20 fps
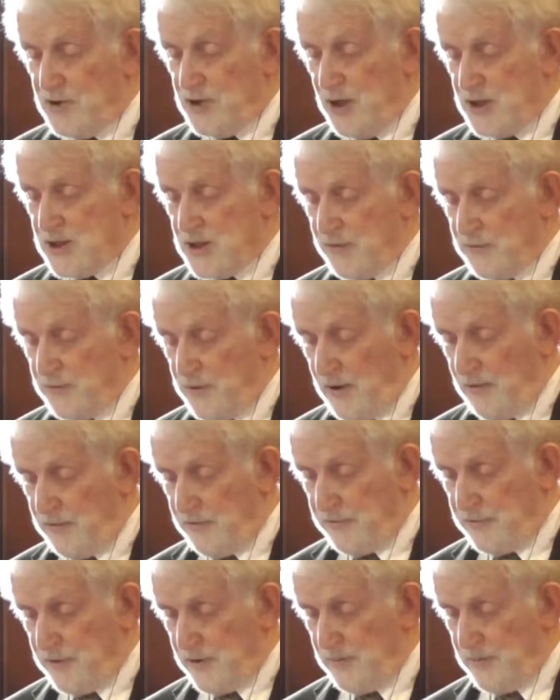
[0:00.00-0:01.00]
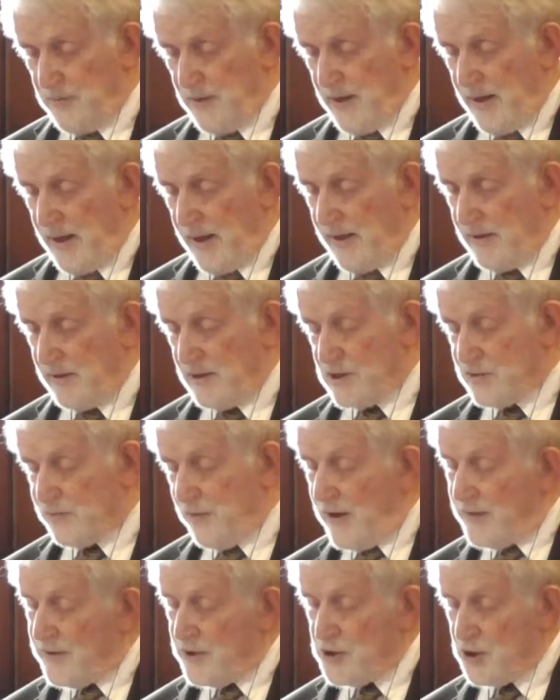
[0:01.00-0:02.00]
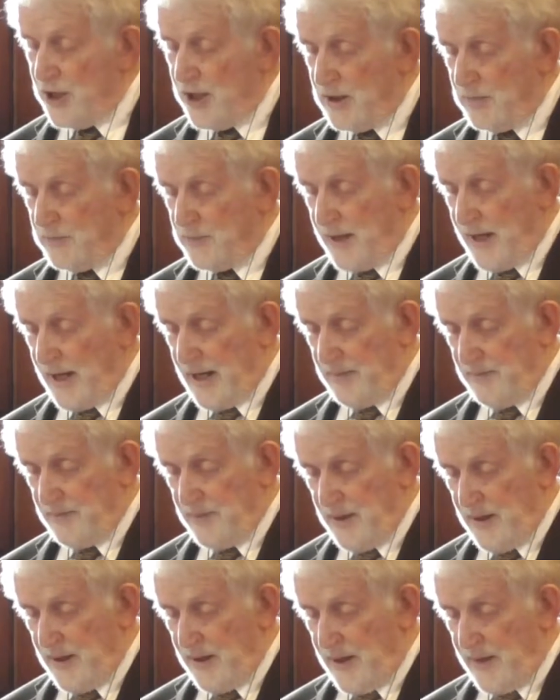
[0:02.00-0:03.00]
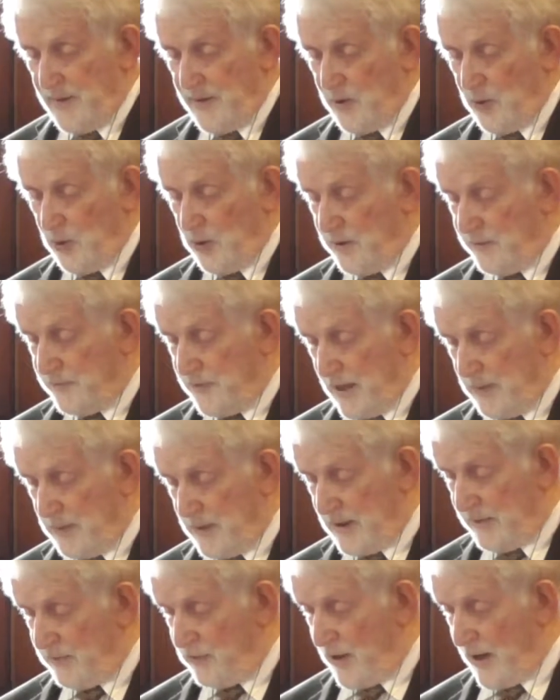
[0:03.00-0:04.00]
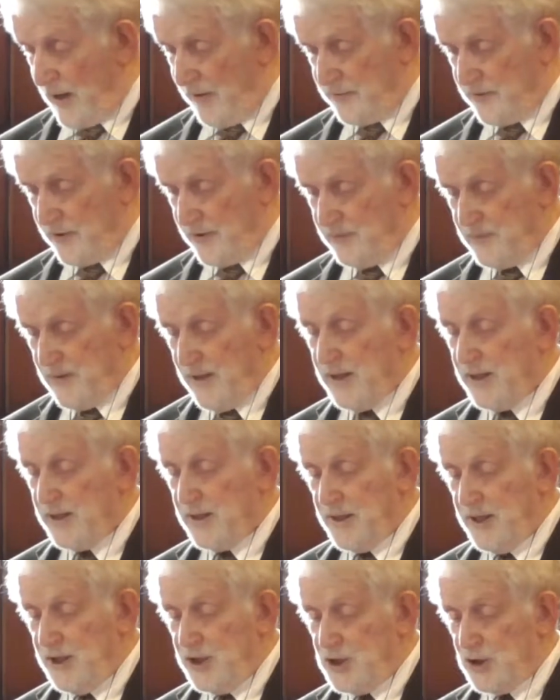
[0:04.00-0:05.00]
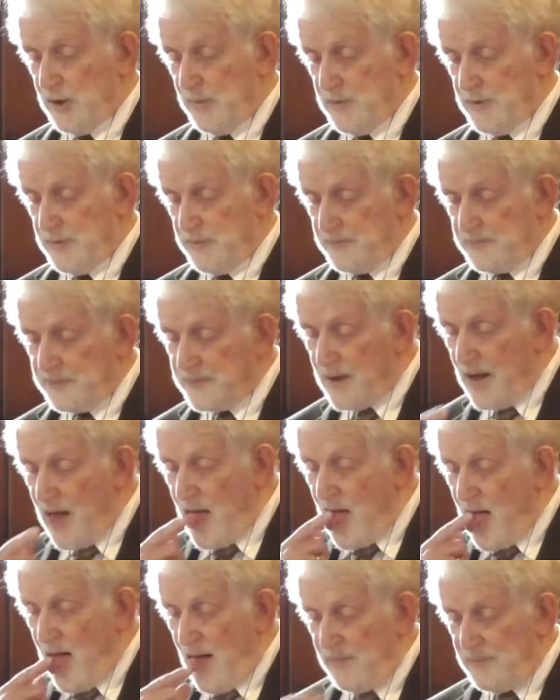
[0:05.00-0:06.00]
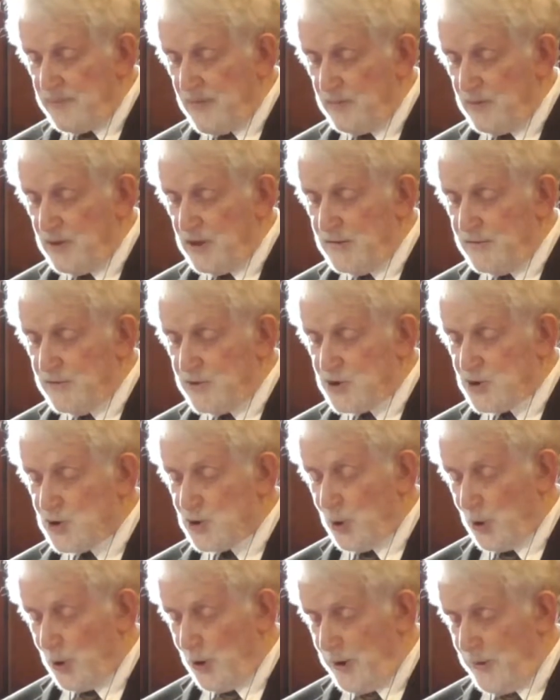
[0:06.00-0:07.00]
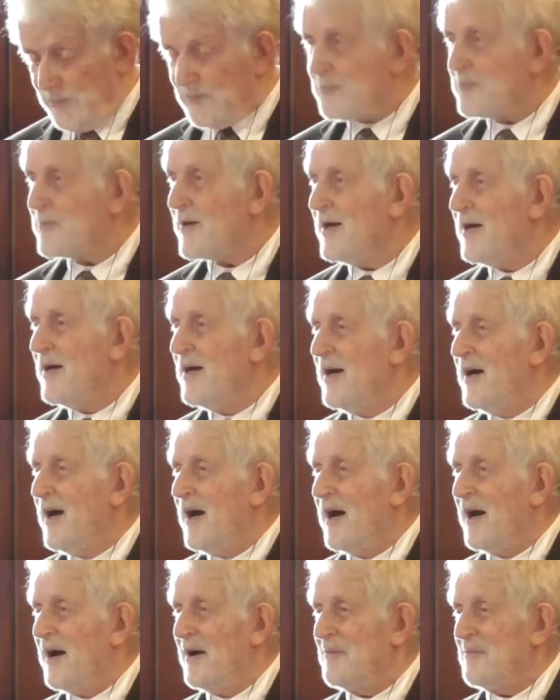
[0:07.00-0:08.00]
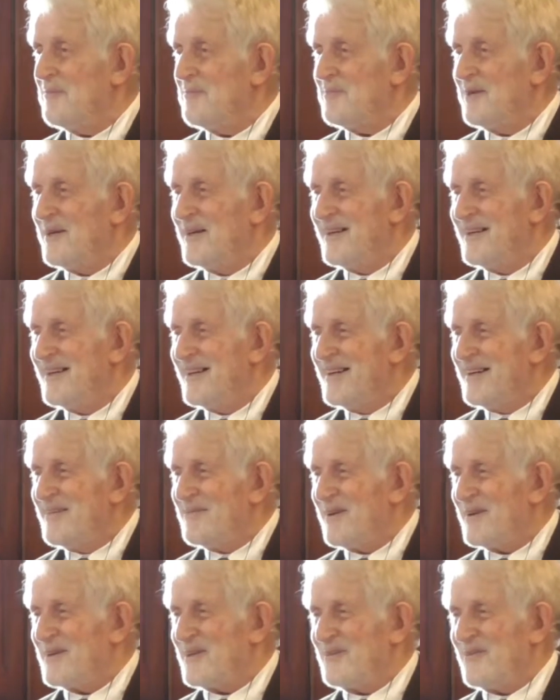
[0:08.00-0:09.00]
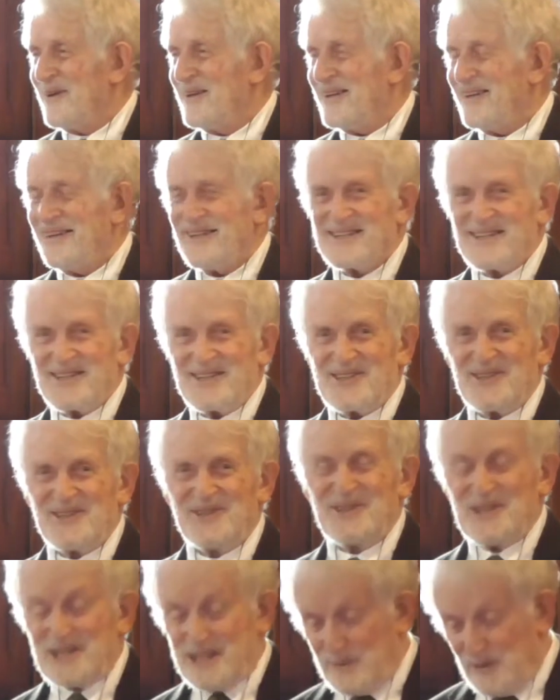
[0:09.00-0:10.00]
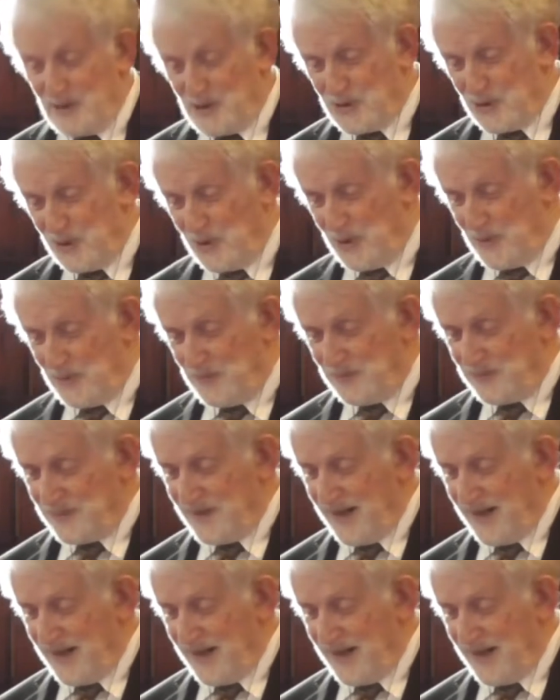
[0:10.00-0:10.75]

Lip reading: Joseph left. And his father Jacob came, and they all lived happily ever after in Egypt. It's a beautiful story, but you wonder, is it too good to be true?